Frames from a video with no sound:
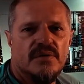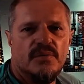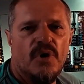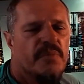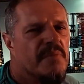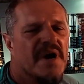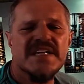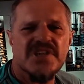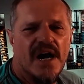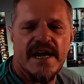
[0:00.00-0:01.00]
will be
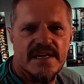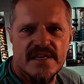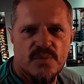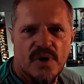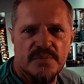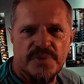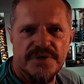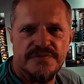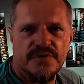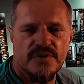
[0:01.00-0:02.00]
much higher than
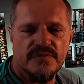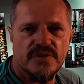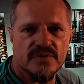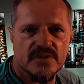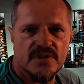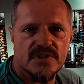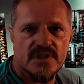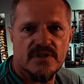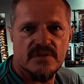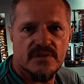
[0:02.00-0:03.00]
1.4 volt.
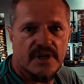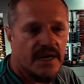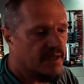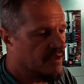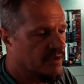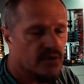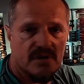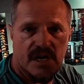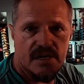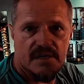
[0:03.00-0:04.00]
So
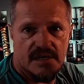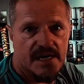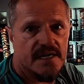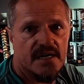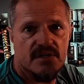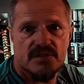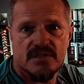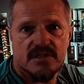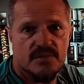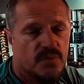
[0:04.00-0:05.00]
your
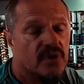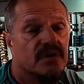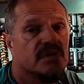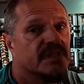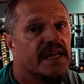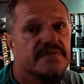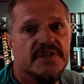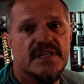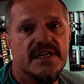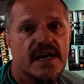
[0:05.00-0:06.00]
anodes will
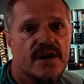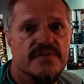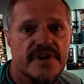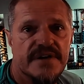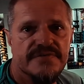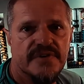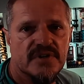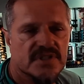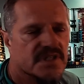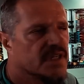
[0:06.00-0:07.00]
definitely go very
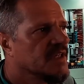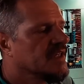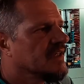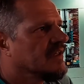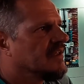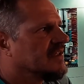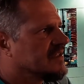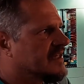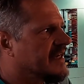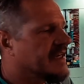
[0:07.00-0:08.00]
fast.
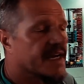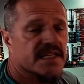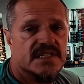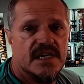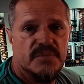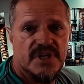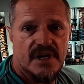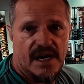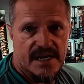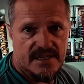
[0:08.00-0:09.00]
Stray currents can be
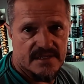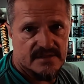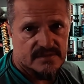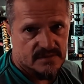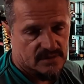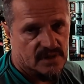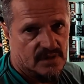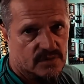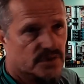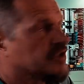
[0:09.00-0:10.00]
either on